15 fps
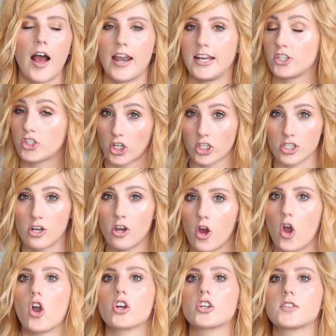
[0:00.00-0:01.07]
And it just
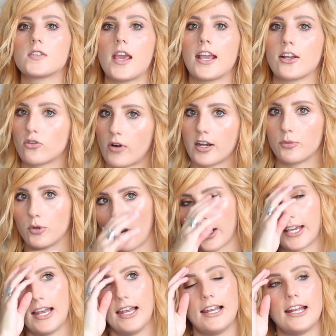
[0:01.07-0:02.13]
looks incredible,
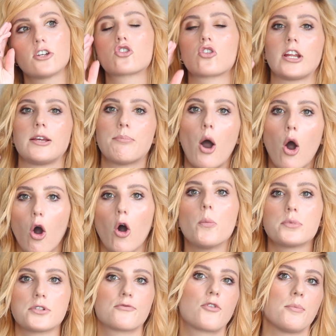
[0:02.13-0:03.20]
like it literally
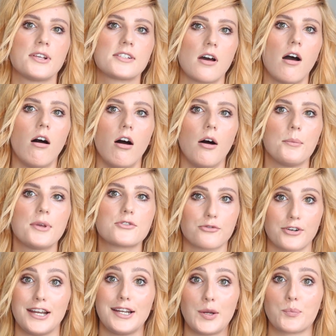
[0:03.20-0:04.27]
pops from his arm. It's
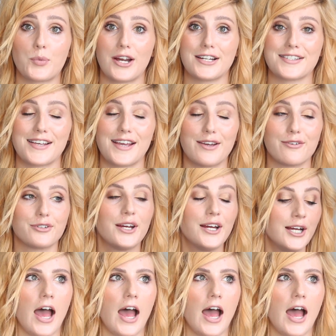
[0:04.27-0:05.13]
really impressive.